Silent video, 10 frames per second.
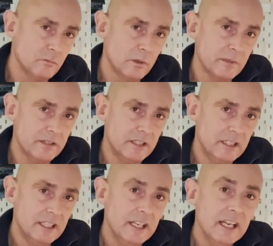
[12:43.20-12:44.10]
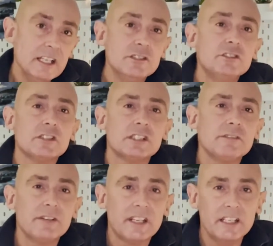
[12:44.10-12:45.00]
woman is
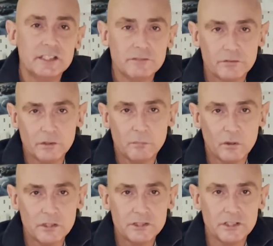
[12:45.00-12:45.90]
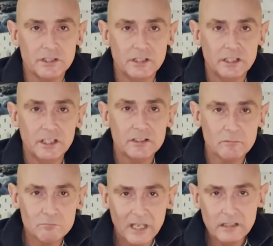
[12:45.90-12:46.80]
justification for abortion,
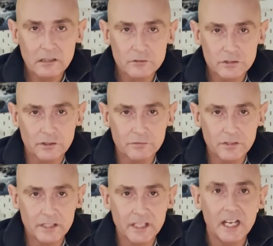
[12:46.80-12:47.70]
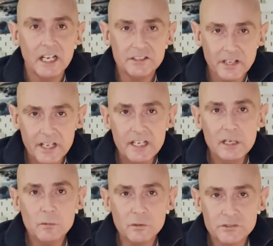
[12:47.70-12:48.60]
that mental suffering has
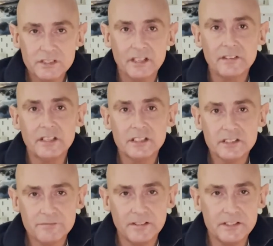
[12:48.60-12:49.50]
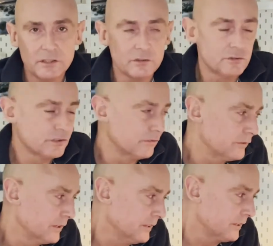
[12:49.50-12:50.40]
equal standing as physical
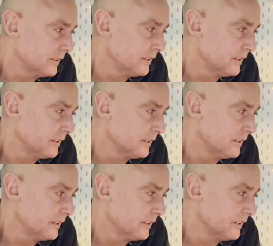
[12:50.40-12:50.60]
suffering.